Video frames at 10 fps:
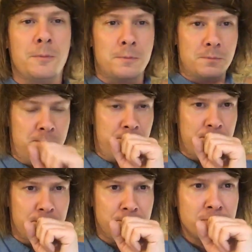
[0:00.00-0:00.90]

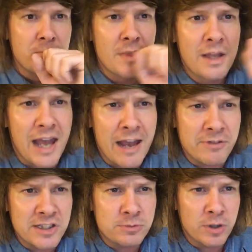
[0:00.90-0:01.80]

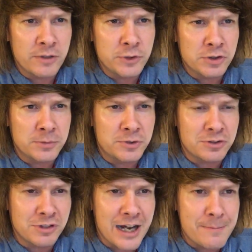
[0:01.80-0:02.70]
Evan is one of your
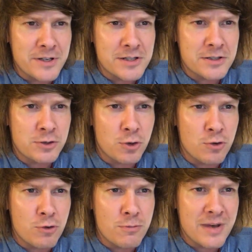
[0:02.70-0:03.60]
subscribers.
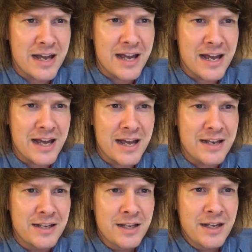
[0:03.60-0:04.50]
Cool, man.
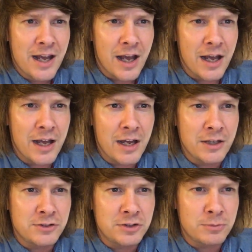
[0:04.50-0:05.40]

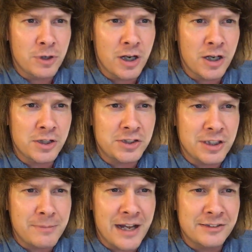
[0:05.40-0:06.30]
Do you wash in
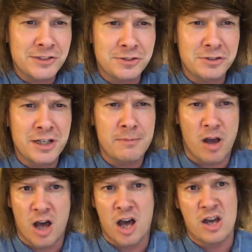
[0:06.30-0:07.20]
a mountain stream?
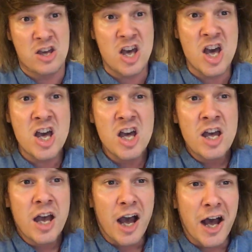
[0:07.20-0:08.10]
Yeah.
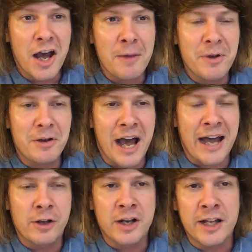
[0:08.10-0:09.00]

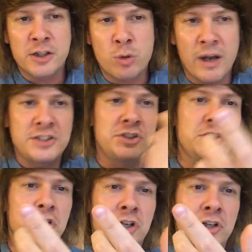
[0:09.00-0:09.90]
Hang on, I had a
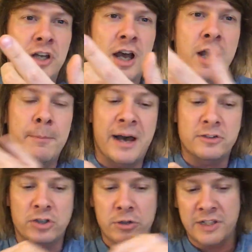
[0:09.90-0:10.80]
question about
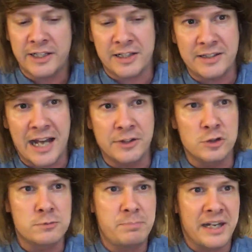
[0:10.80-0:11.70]
Tudyk and
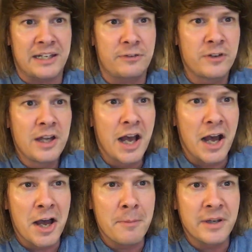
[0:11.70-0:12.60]
Daniel's beef.
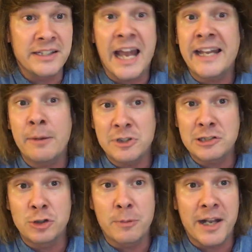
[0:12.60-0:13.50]
Yeah, we did
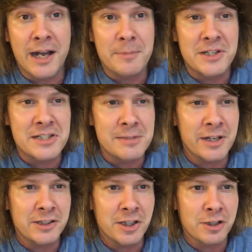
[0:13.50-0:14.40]
talk about that because he made
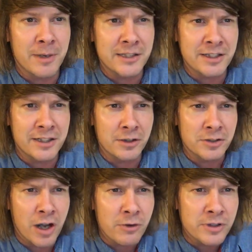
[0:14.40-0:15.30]
a joke about it, didn't he, on
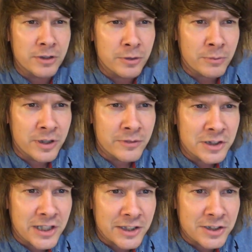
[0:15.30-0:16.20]
Conan or on one of the
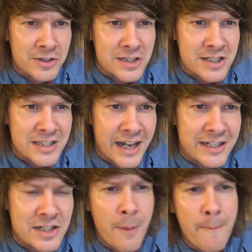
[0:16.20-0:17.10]
chat shows in the States.